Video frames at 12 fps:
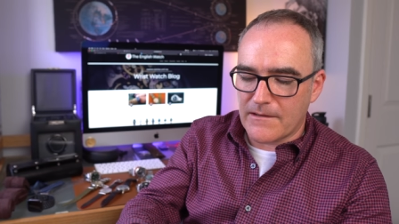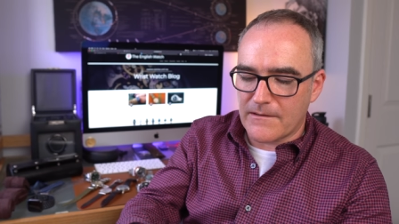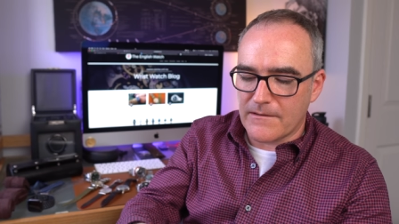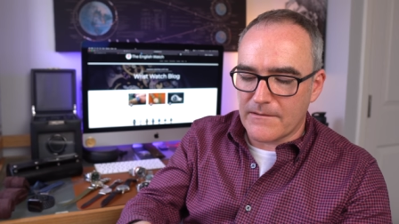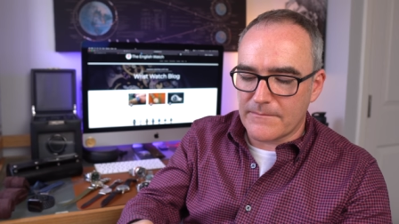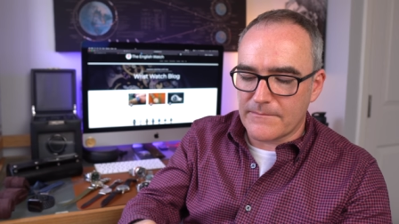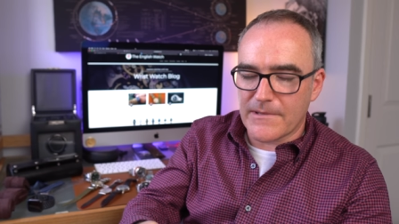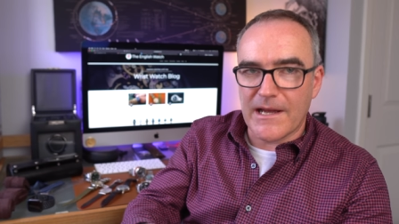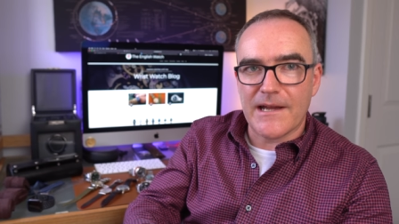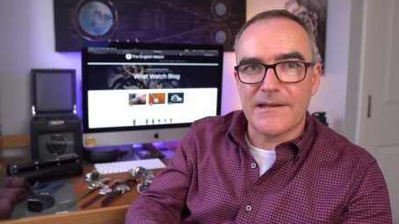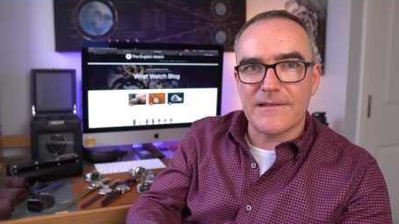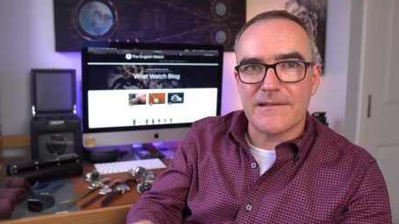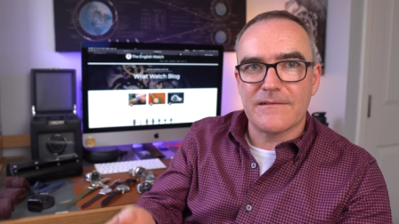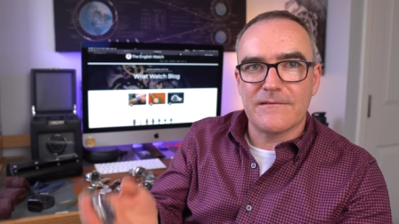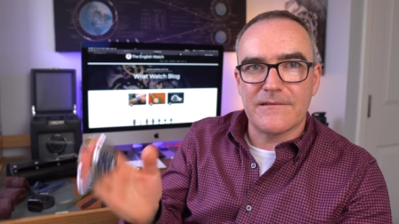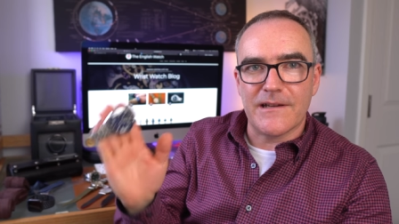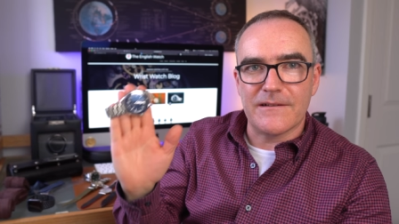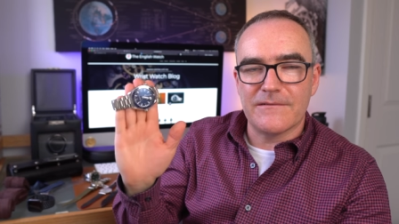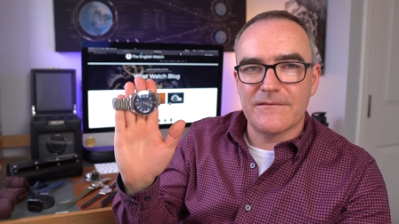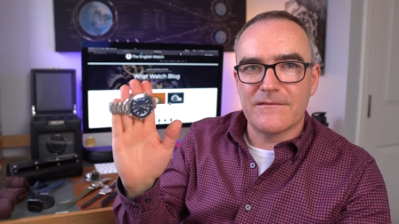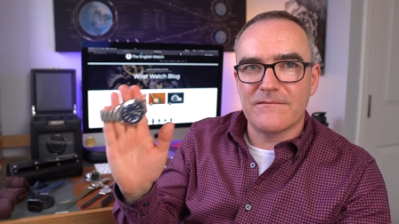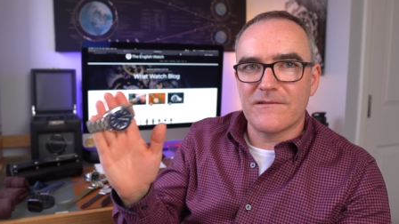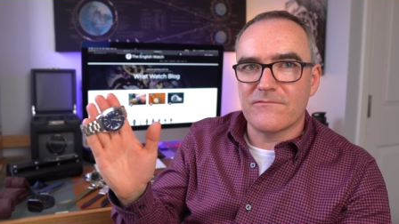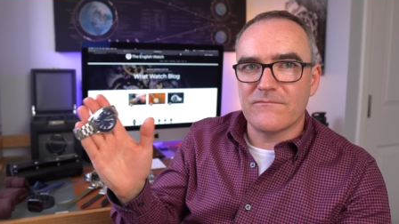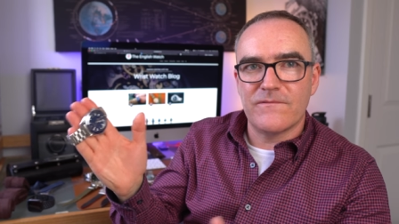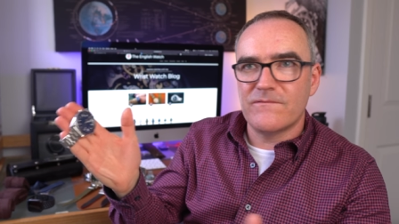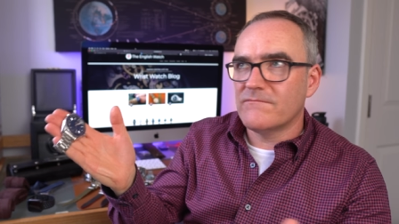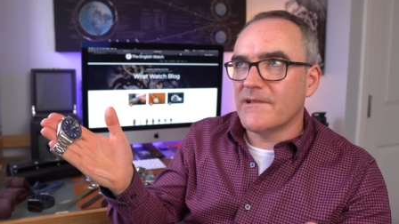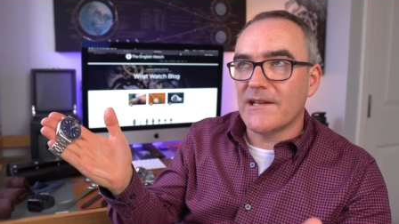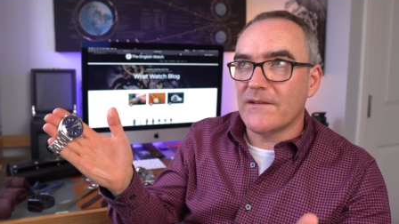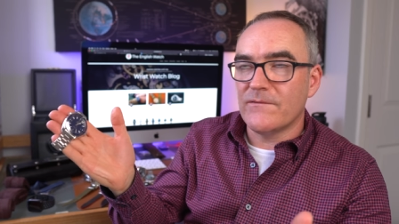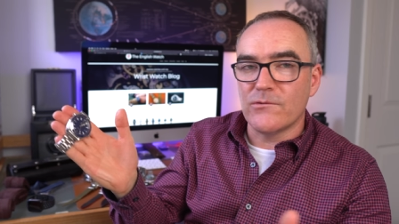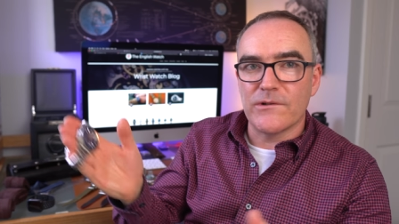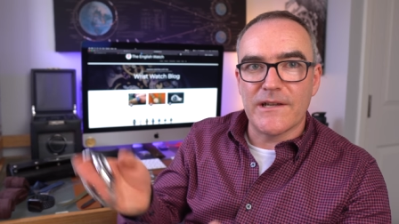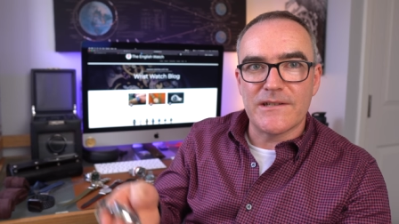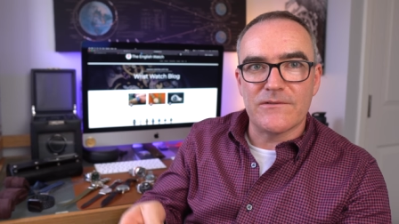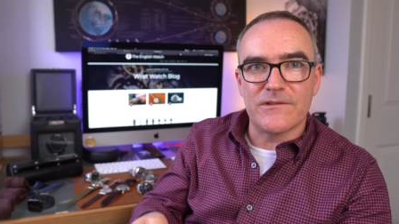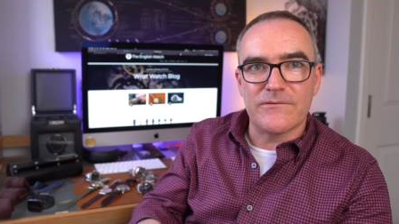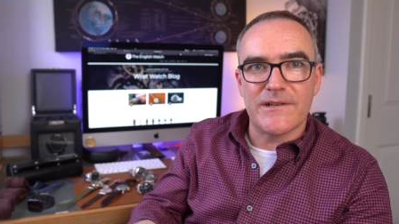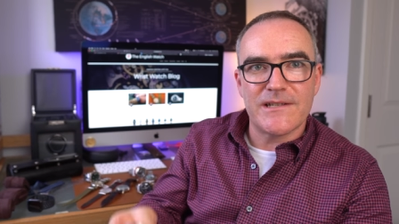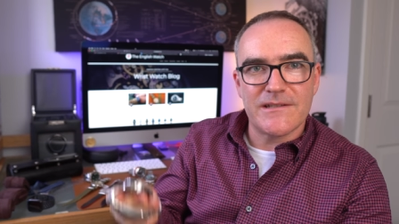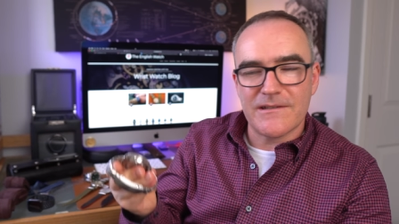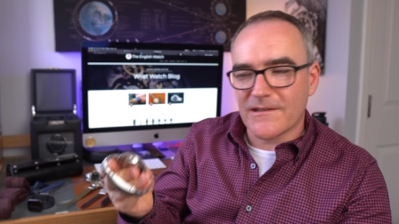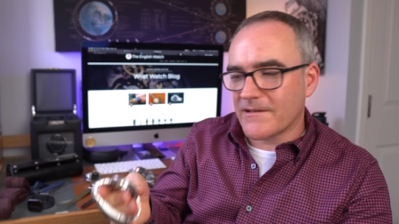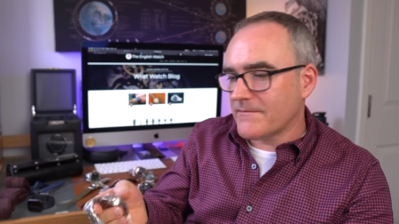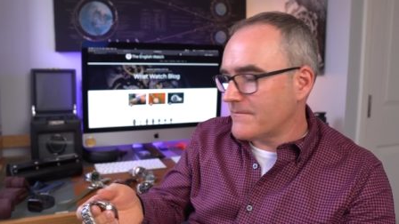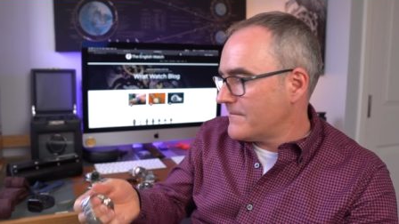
Um, and yeah, nearly four years on the wrist. Yeah.